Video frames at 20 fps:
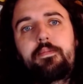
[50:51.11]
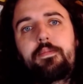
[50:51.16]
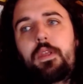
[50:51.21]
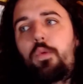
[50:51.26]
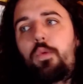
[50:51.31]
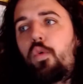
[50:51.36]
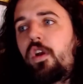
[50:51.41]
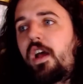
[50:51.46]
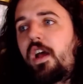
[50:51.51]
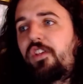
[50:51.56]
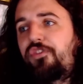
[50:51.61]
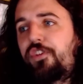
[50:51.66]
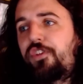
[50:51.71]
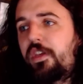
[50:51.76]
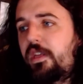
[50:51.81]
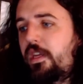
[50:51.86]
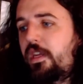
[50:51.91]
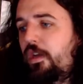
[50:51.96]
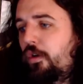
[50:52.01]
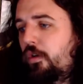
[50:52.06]
And we're not
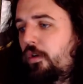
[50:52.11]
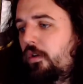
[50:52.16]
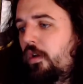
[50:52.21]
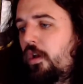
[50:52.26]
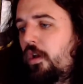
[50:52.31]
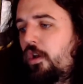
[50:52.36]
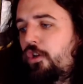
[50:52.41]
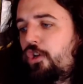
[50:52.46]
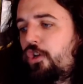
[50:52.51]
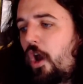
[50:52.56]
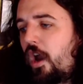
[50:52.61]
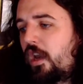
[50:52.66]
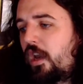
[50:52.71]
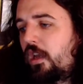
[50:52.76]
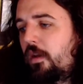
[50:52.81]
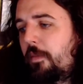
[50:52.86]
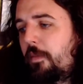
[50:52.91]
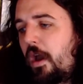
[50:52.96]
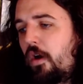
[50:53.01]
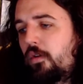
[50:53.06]
sitting here
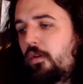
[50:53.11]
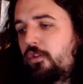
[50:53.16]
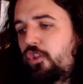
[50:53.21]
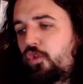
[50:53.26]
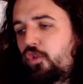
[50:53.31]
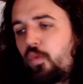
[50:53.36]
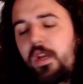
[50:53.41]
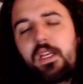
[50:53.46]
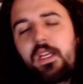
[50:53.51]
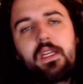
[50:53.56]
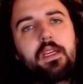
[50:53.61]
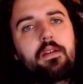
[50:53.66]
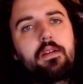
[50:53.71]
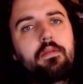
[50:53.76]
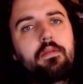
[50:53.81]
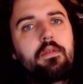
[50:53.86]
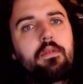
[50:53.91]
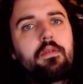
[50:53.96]
talking about Sweeney